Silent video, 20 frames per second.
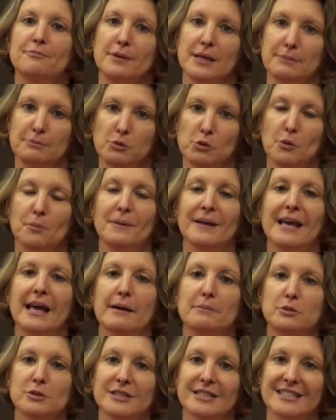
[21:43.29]
people will be
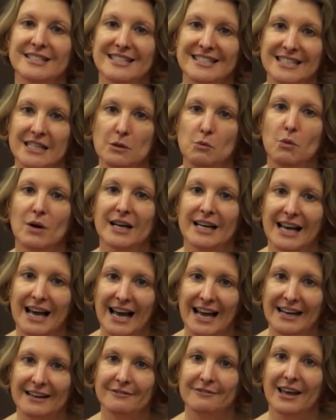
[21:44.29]
able to see what
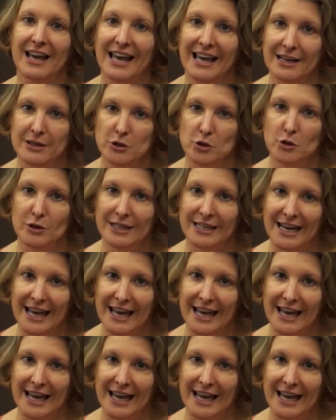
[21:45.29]
kind of handle it